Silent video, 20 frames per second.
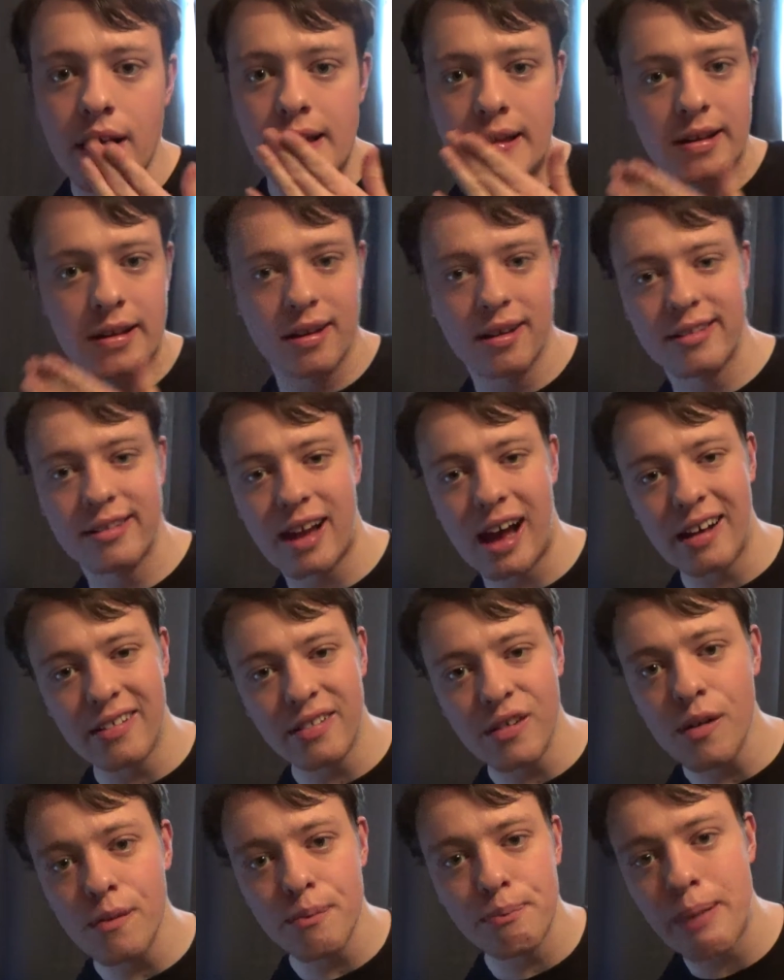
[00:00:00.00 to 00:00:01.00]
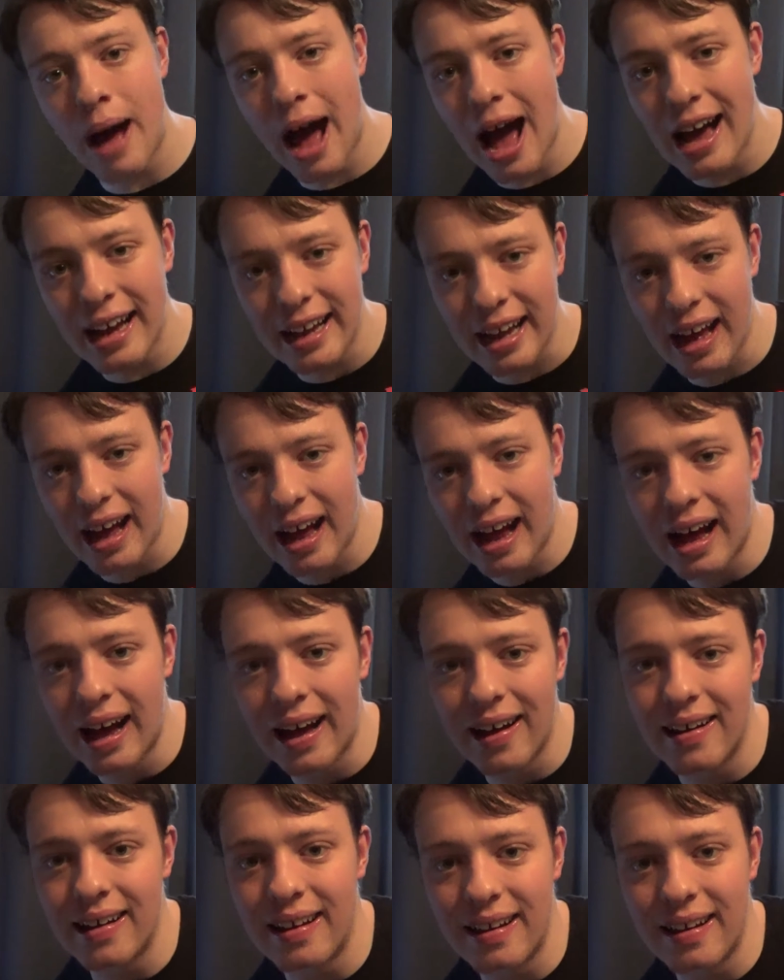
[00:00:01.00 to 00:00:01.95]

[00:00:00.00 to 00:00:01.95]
Because I look back at